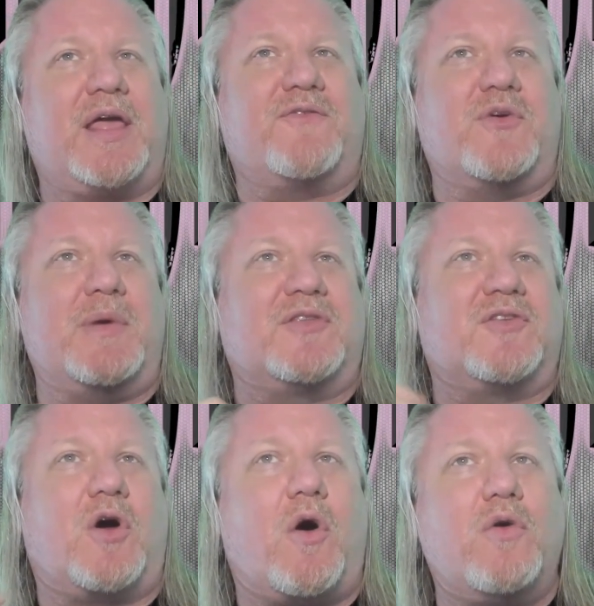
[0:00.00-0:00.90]
like from a
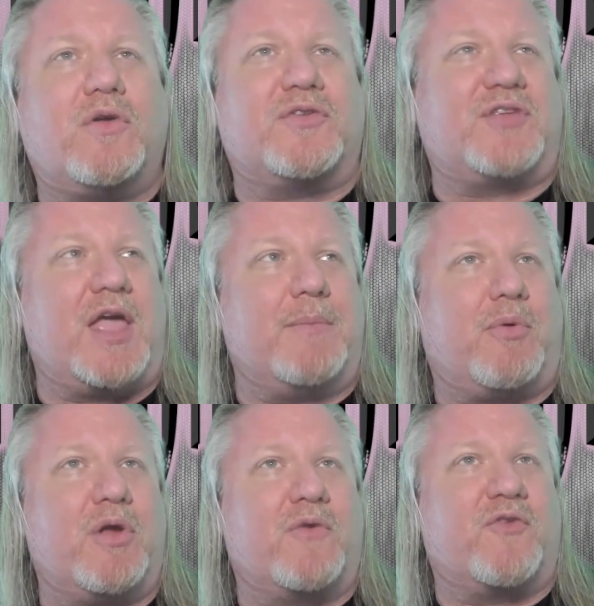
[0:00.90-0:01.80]
tonal
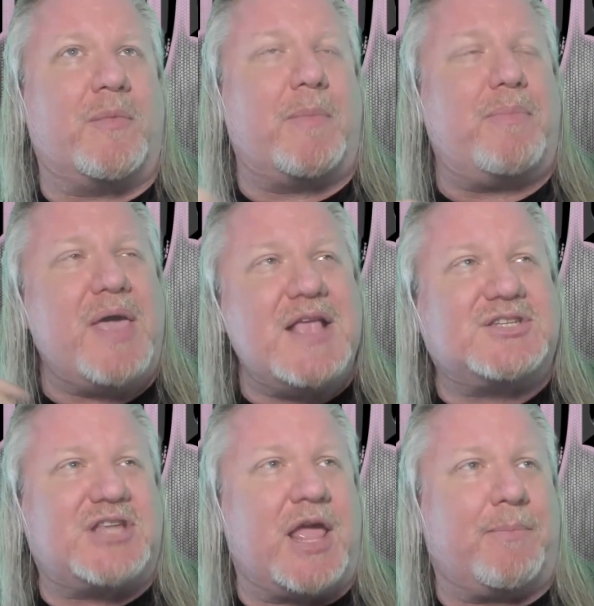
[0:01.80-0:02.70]
standpoint or from a
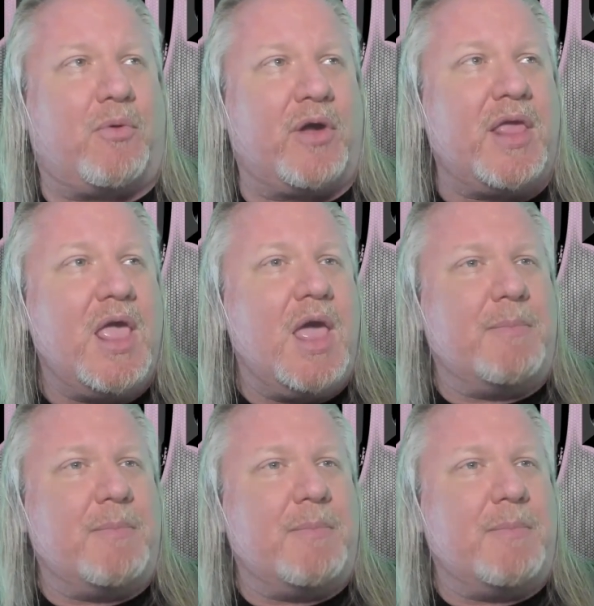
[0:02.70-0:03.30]
pitch standpoint,